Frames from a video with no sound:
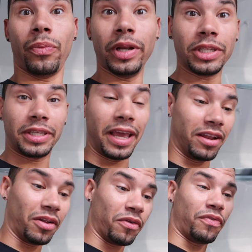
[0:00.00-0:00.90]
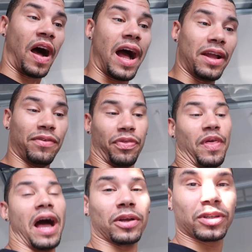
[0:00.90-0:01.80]
we just hit five
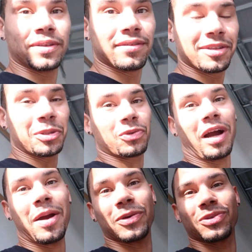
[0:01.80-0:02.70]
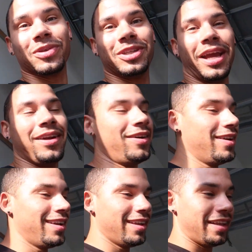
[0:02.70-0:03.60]
thousand subscribers on the channel.
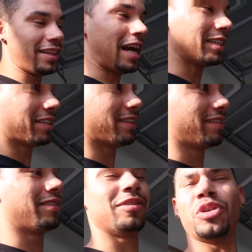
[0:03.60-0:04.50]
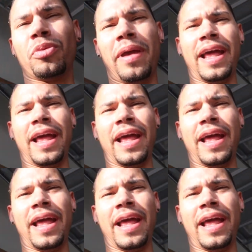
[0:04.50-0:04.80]
Like, that's super